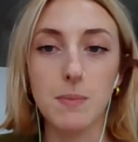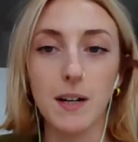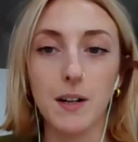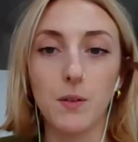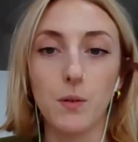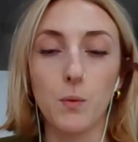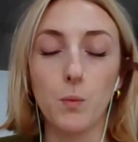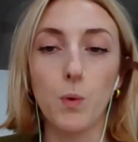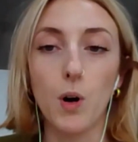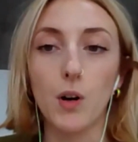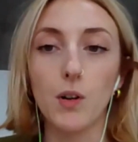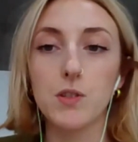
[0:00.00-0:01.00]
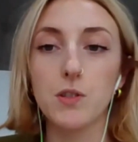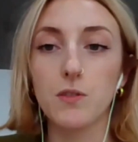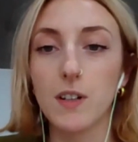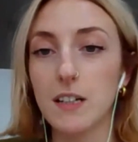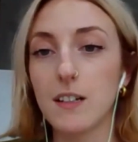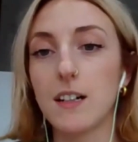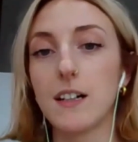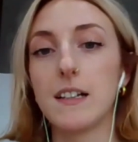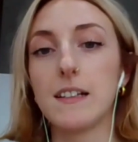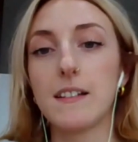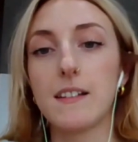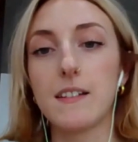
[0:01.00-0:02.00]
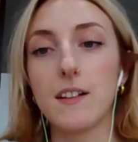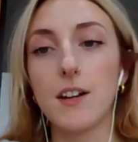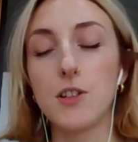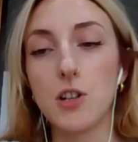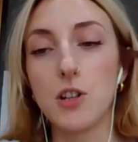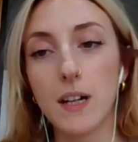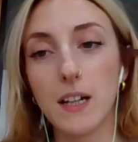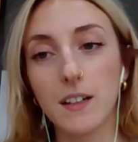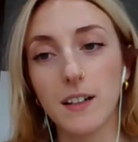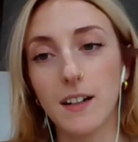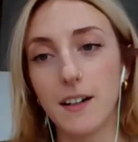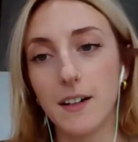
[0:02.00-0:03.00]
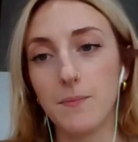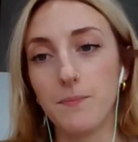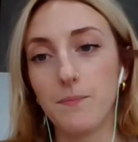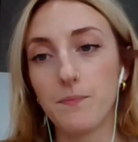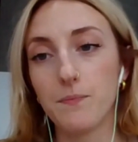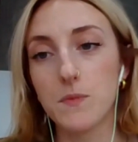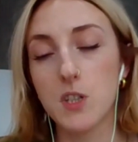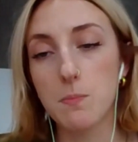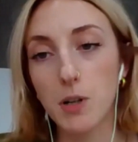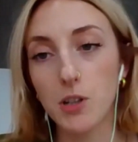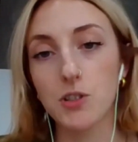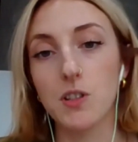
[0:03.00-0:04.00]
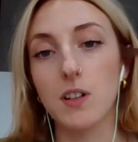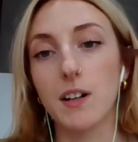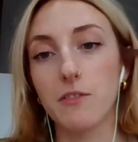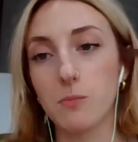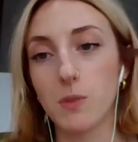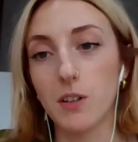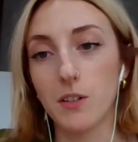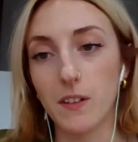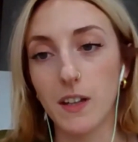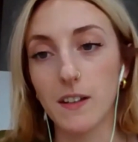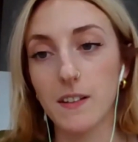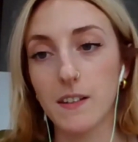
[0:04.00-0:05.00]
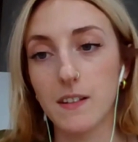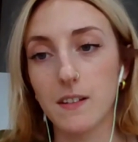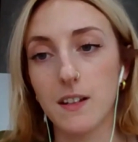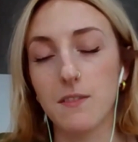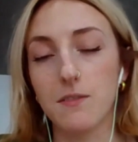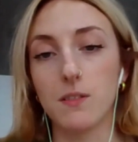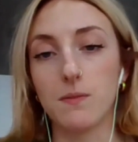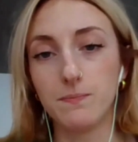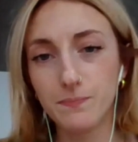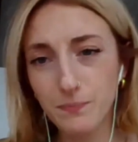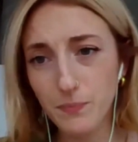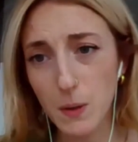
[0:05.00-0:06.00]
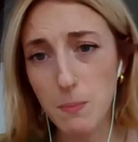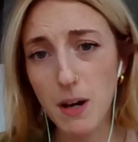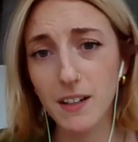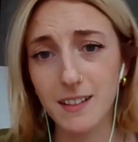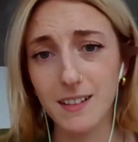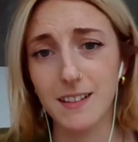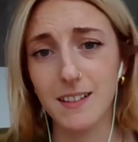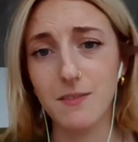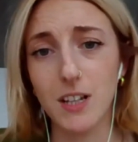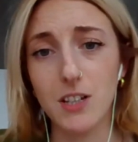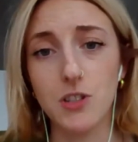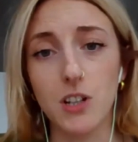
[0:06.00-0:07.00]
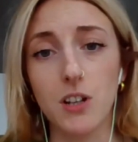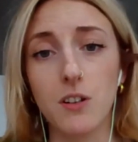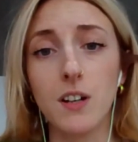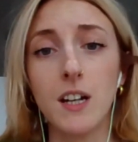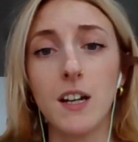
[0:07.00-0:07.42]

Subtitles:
about what Green Alliance are doing to push the government on this, given the pertinence of the issue.